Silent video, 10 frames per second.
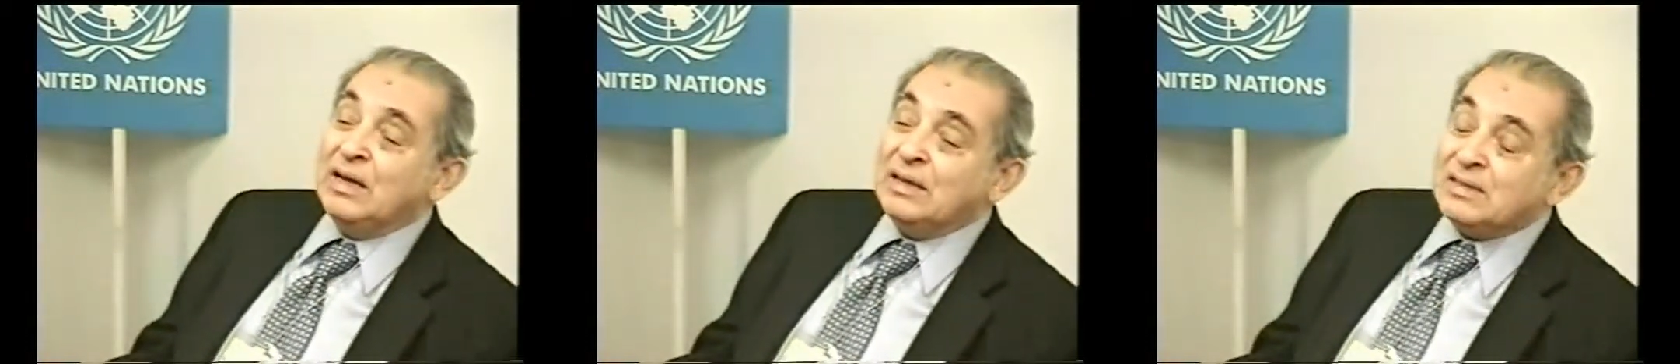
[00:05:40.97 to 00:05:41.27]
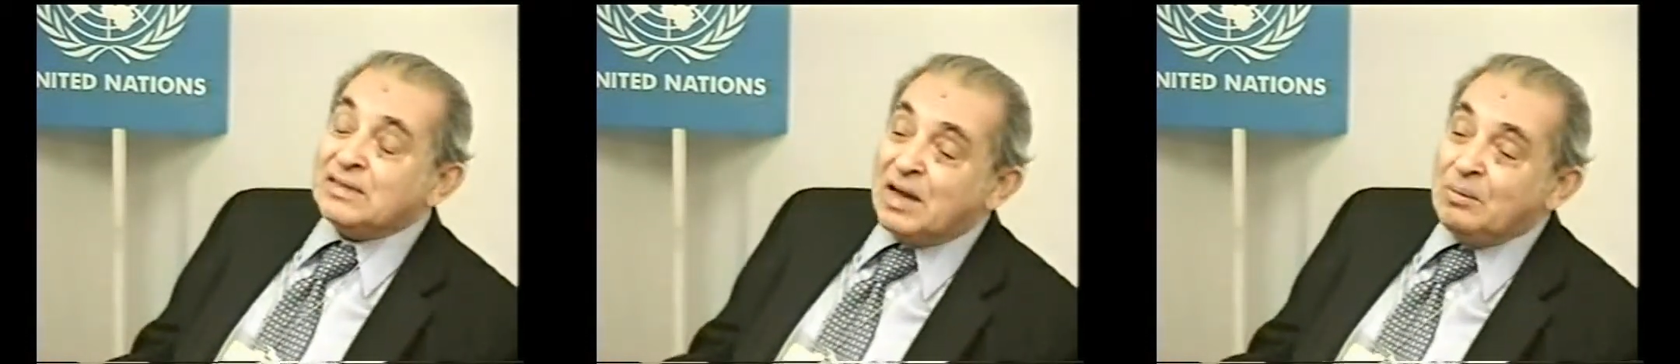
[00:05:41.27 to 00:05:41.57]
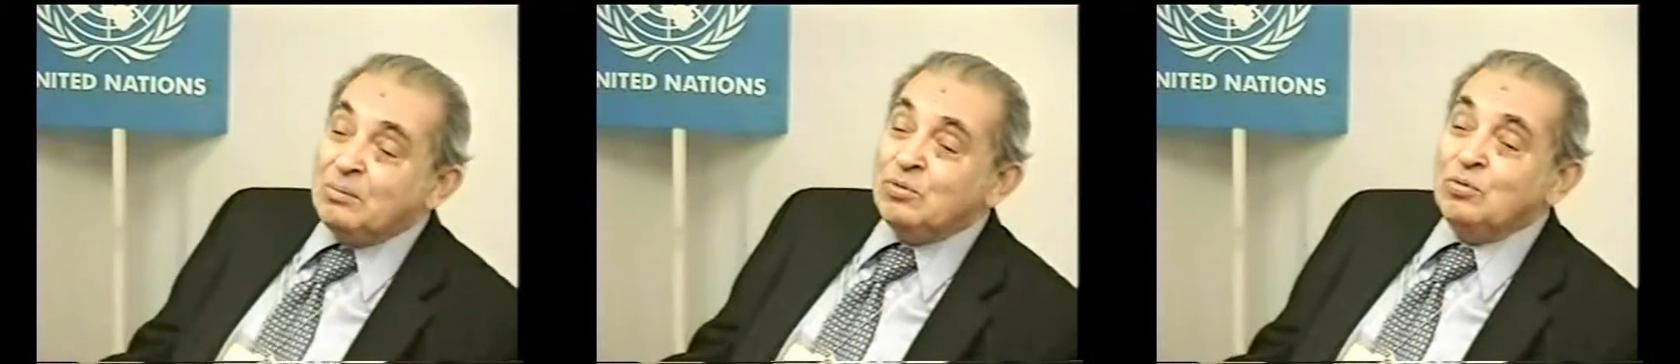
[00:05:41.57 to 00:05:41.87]

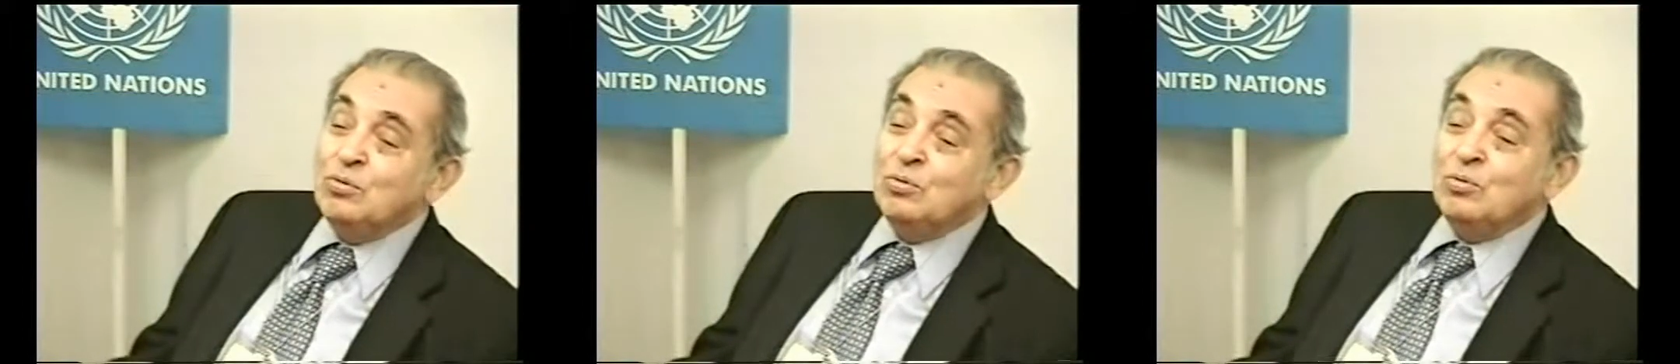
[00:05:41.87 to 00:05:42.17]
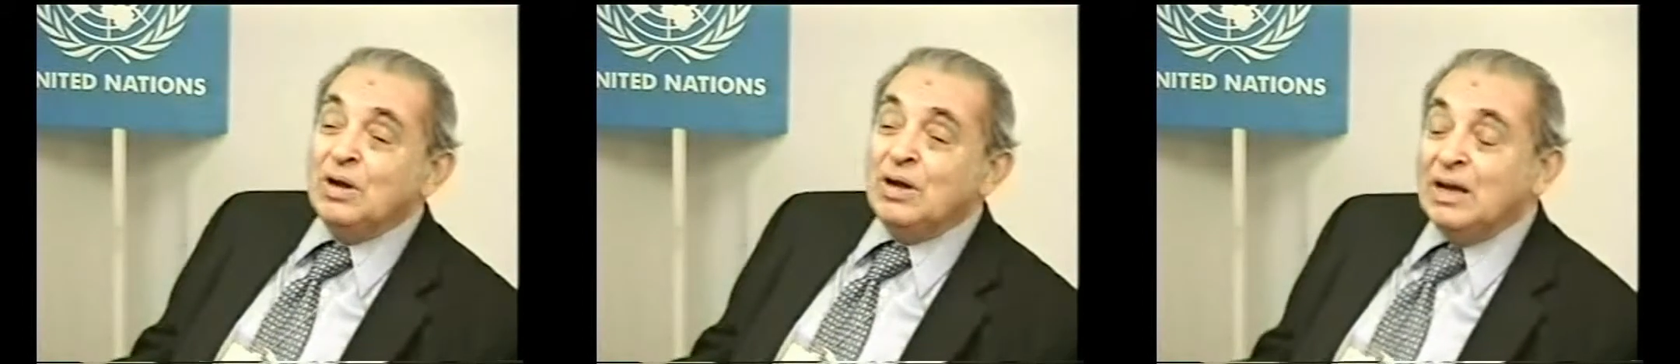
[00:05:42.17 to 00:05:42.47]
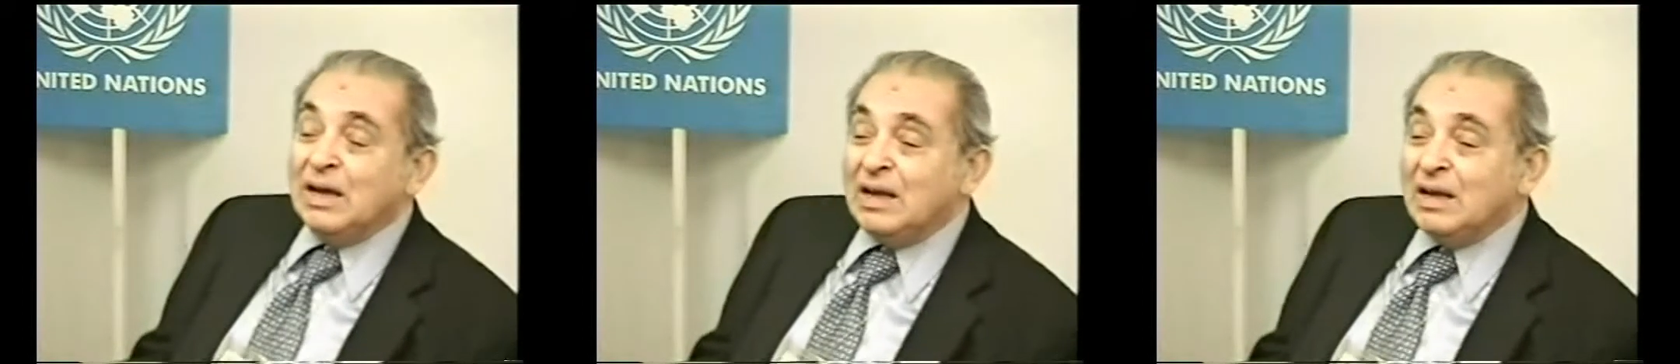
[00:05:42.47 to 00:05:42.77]
some who
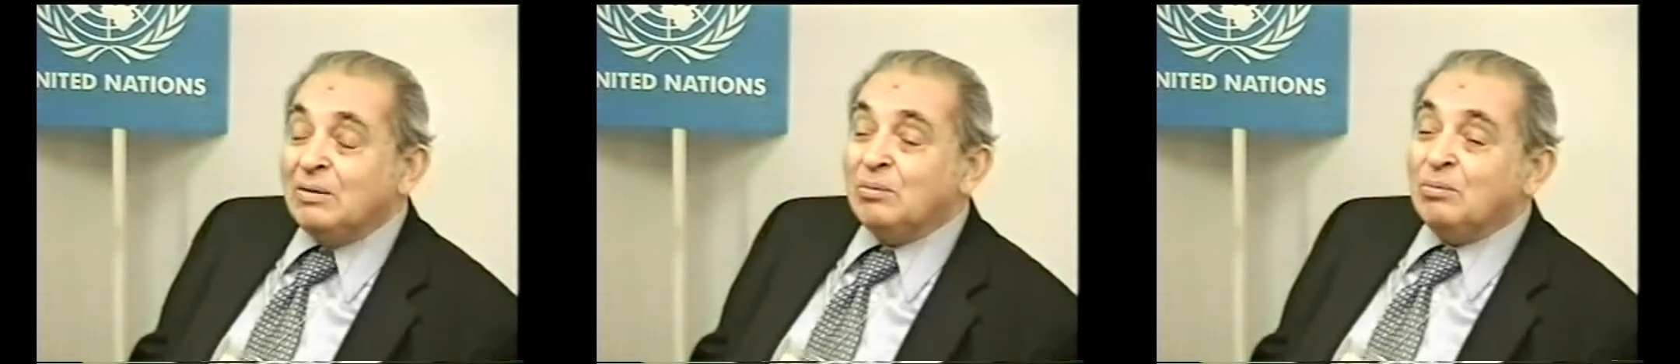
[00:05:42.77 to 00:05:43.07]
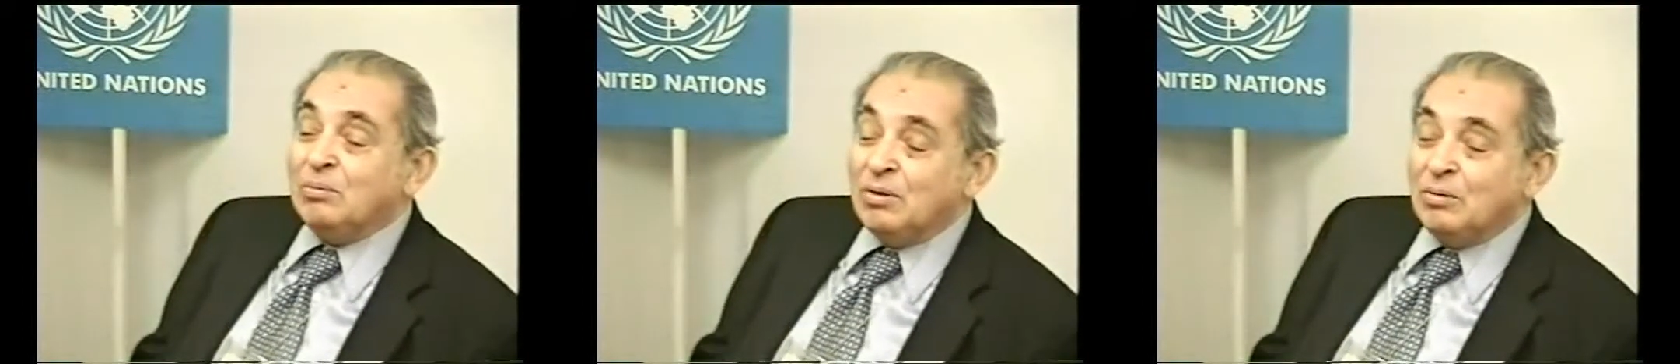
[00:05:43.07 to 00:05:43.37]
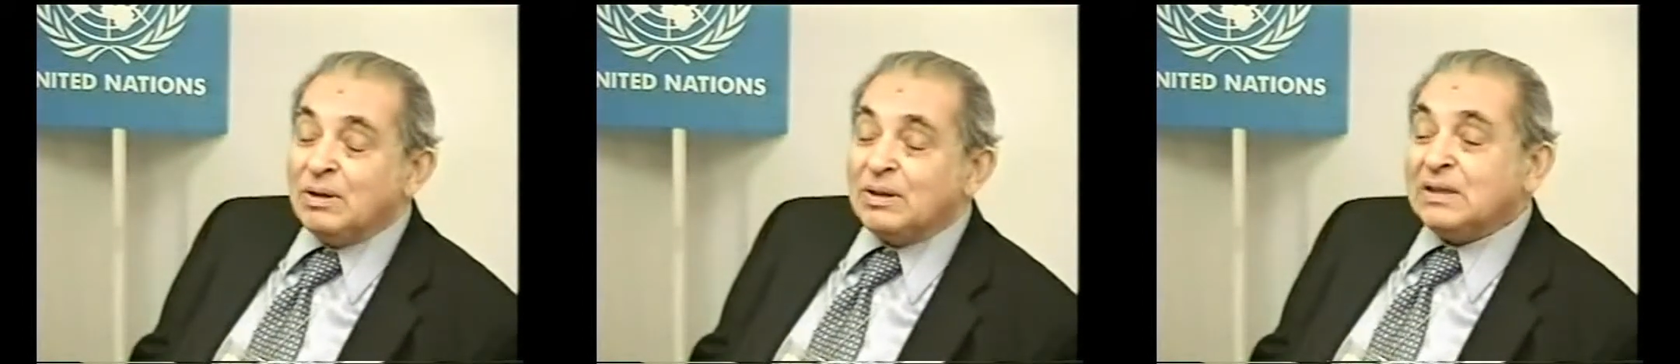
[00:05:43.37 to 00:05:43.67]
uh,
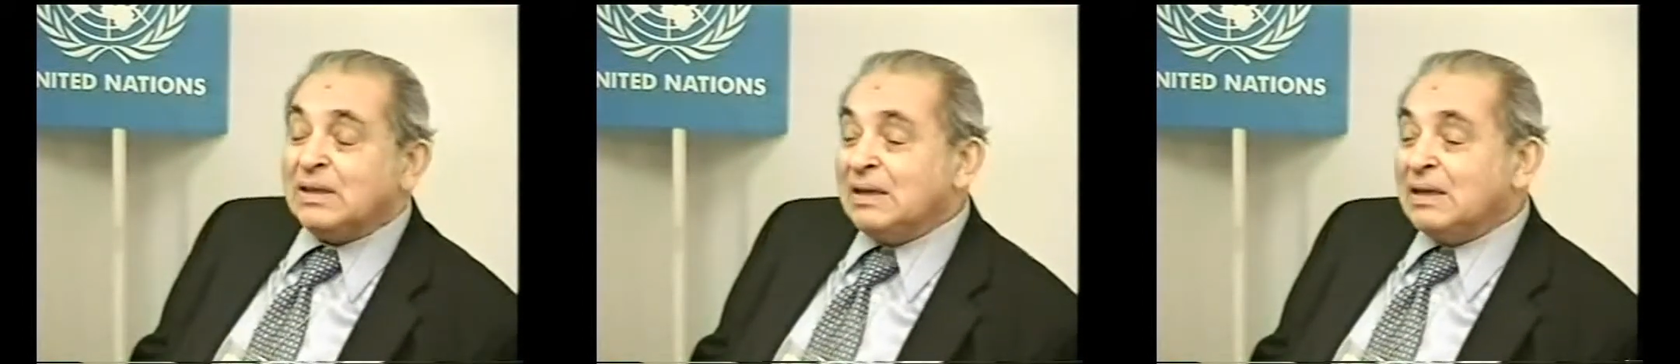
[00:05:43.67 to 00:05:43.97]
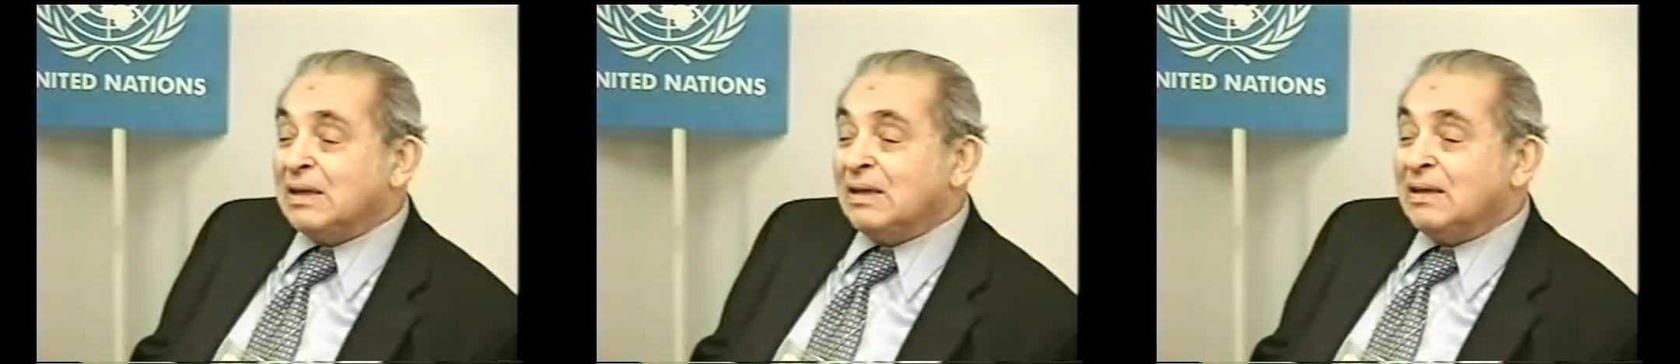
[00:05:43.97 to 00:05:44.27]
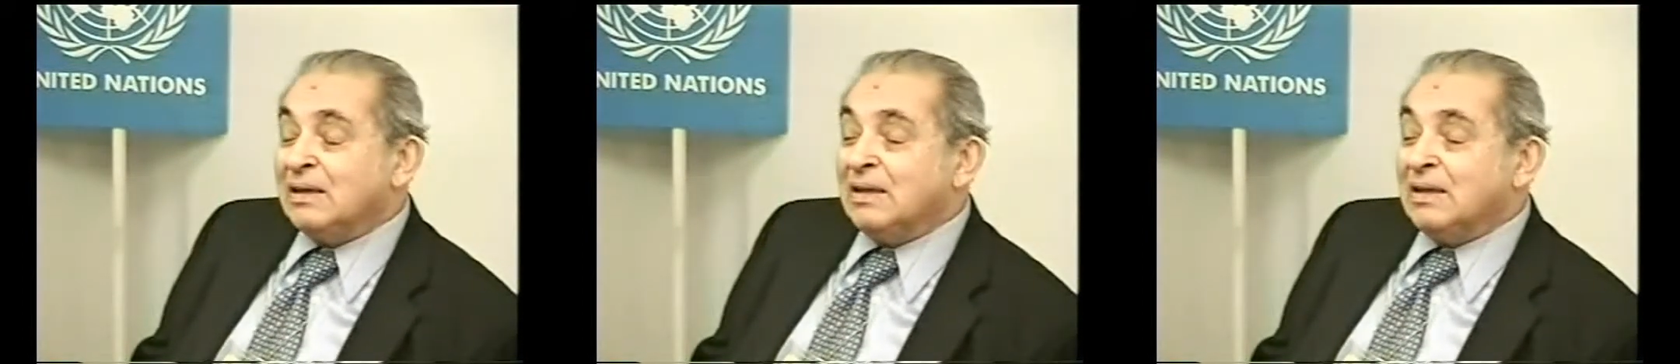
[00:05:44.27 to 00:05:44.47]
with uh,